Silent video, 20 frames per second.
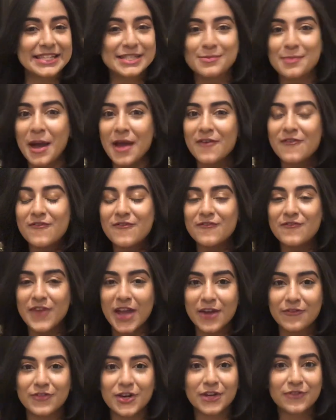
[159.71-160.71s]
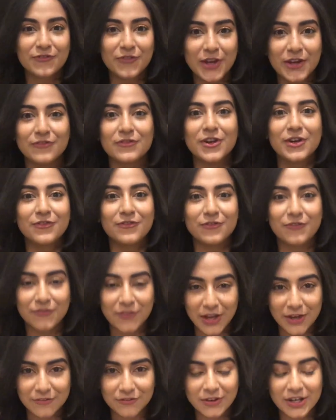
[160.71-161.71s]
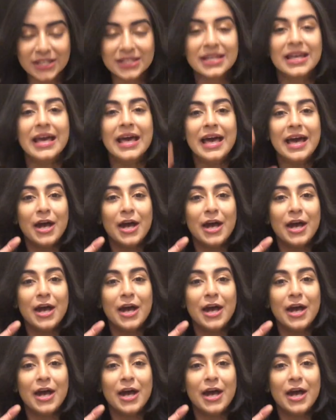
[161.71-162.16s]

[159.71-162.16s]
It's my favorite